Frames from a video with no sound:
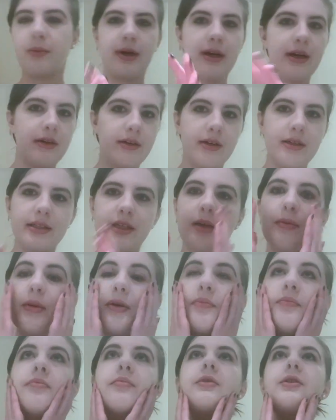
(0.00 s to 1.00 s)
when a nurse came
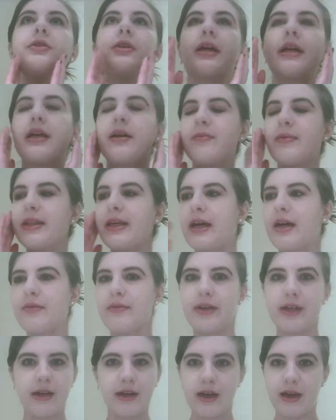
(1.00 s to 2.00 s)
in to try and give me the
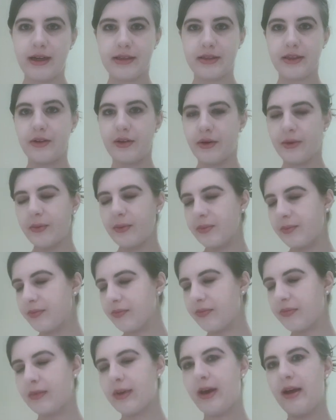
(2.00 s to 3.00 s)
Ativan, I said no.
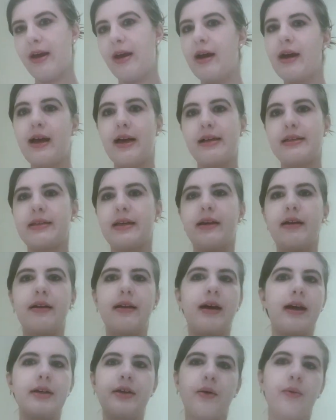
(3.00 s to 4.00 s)
I said,
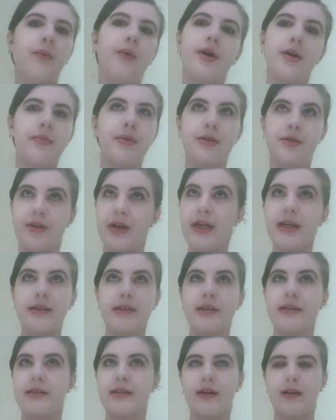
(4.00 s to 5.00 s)
I don't want to be tranked,
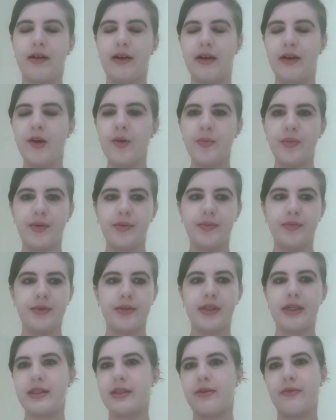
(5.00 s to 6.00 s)
it's not gonna help. And
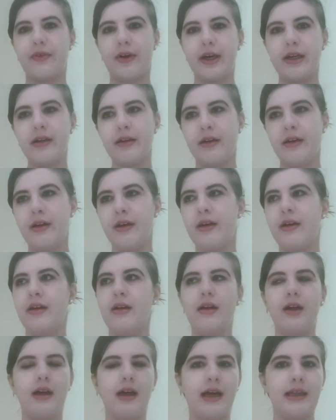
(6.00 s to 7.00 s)
so they said, fine.
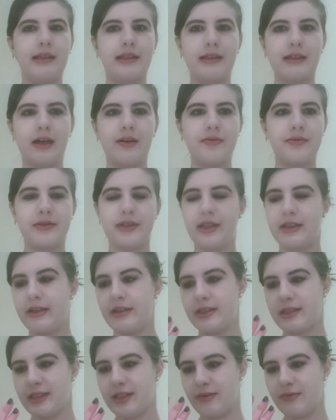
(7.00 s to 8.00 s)
And they left, and they
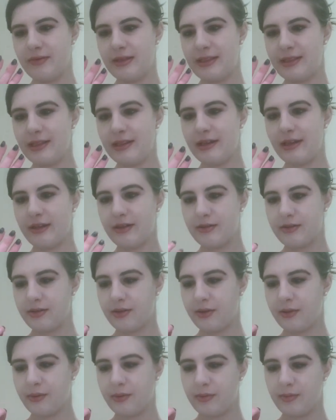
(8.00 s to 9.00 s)
just left me to sit there.
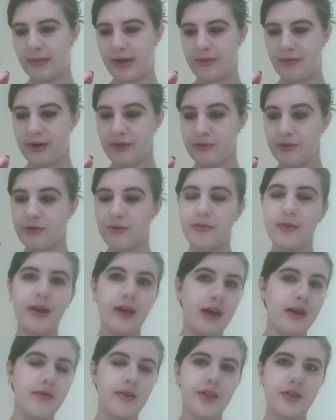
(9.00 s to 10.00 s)
So my friend was with me,
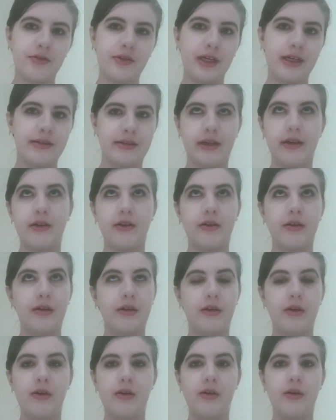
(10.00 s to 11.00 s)
and eventually I said,
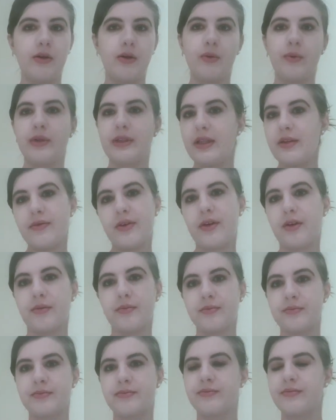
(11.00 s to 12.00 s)
we're
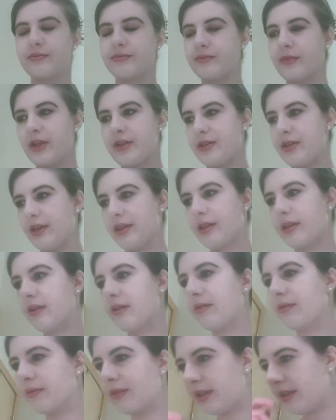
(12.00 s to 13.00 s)
leaving. There's
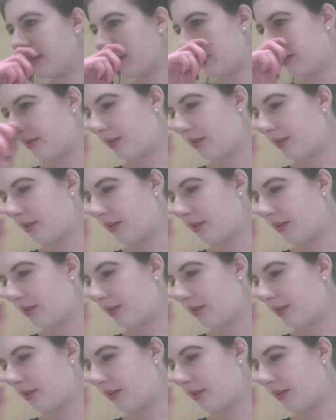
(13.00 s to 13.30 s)
nothing they're gonna